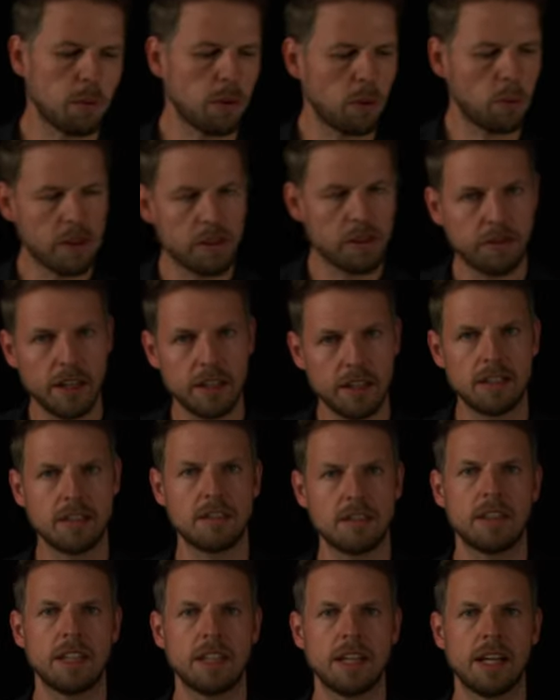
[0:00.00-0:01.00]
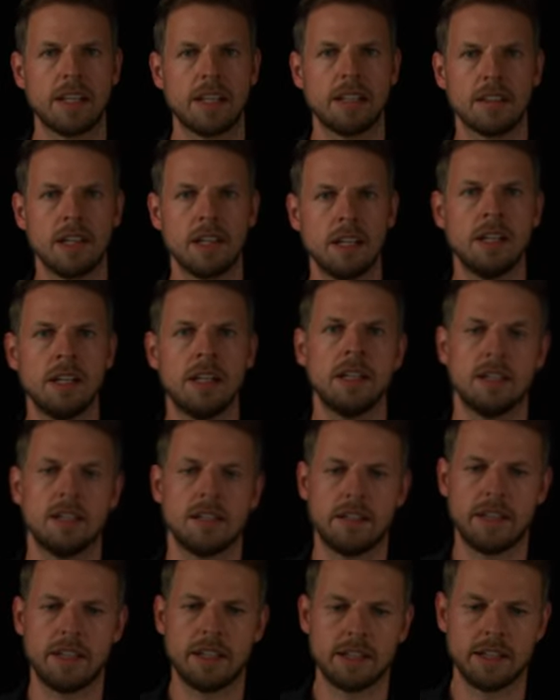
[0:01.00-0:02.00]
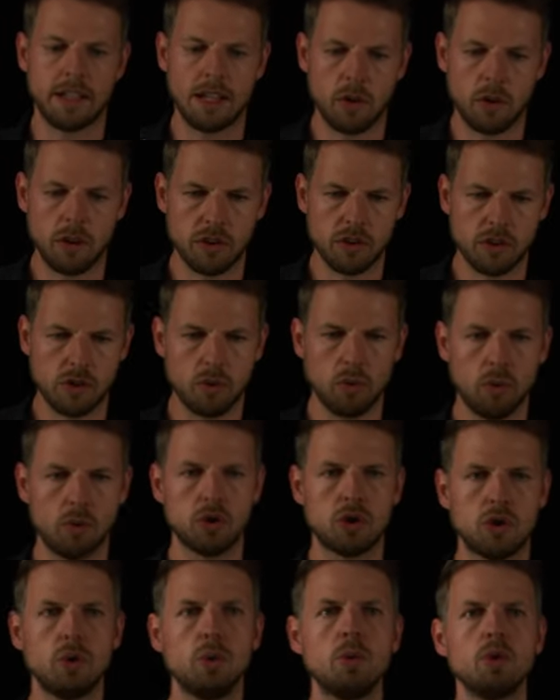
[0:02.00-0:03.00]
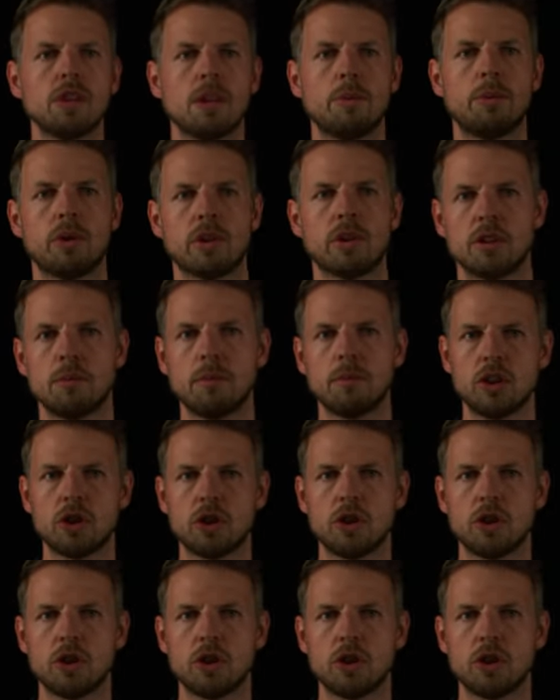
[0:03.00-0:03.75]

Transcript: will find these in the end, that allow us to choose approximation